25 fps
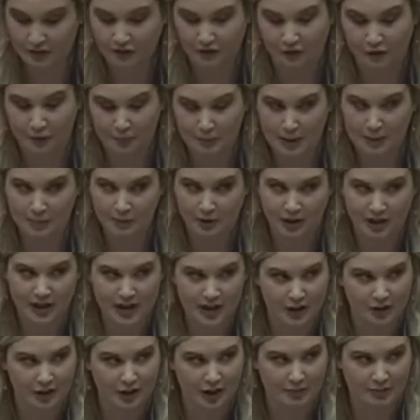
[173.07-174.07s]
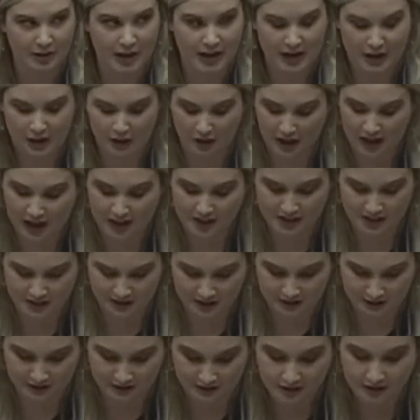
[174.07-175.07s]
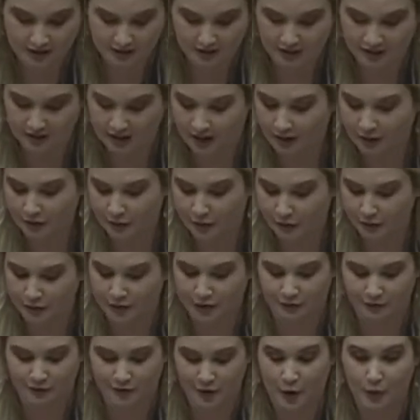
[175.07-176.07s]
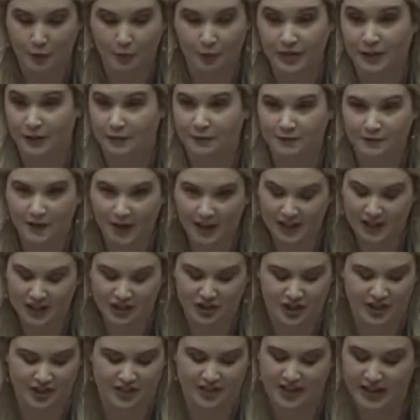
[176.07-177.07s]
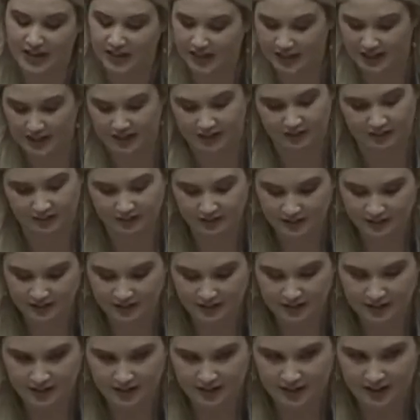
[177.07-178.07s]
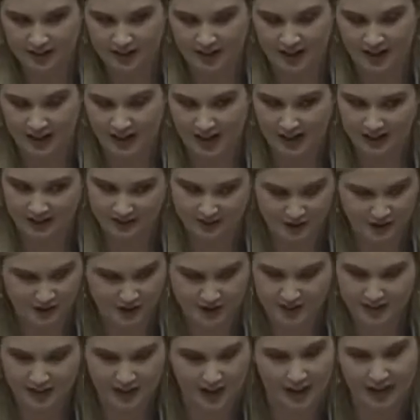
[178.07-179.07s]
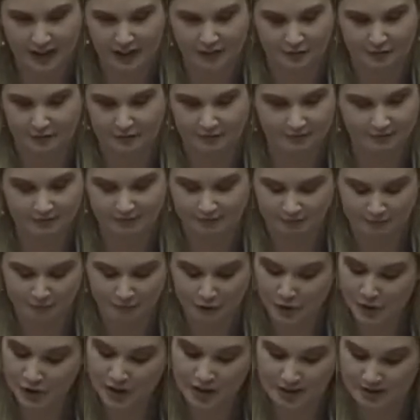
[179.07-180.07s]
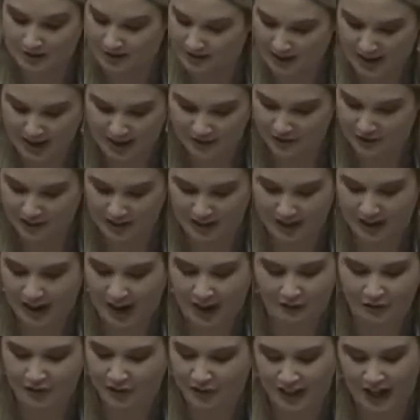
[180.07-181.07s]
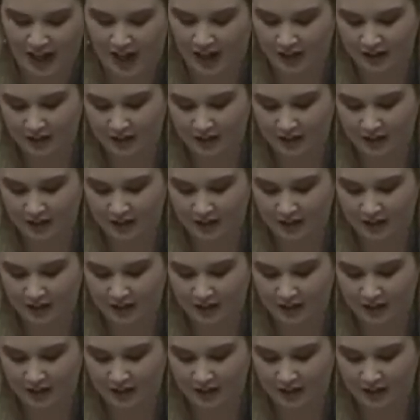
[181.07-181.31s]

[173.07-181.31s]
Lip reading: remember hearing my harasser yell through the phone, "What the fuck is she thinking?" And I just kind of muted everything after that.